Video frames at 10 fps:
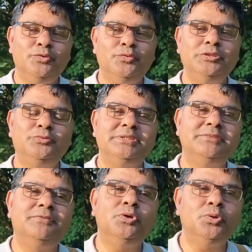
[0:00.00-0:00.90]
which was
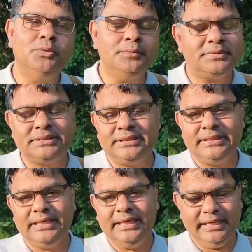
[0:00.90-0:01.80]
evolved
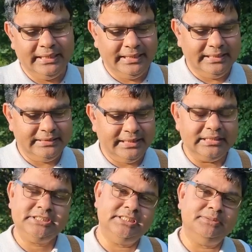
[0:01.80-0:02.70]
in the
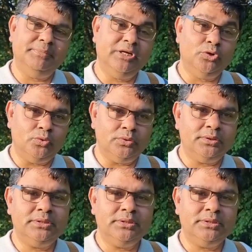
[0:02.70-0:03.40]
ancient Bengal.